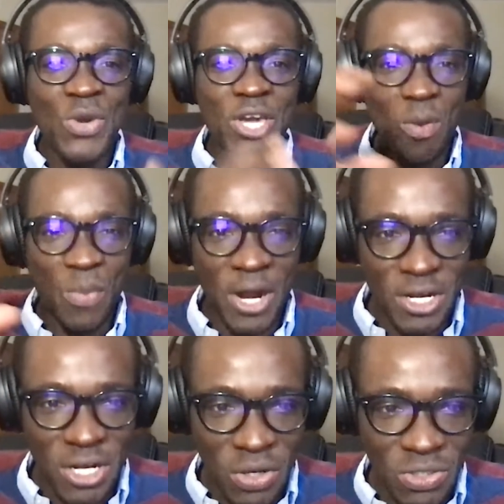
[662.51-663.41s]
we
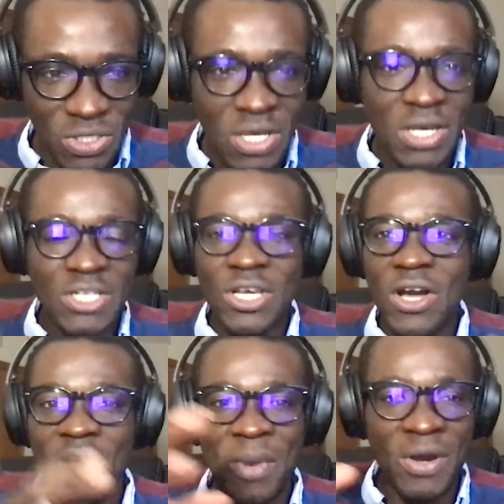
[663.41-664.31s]
compare notes,
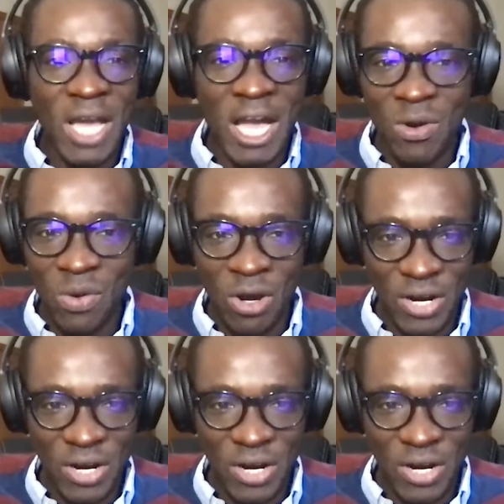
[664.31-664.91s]
talk about how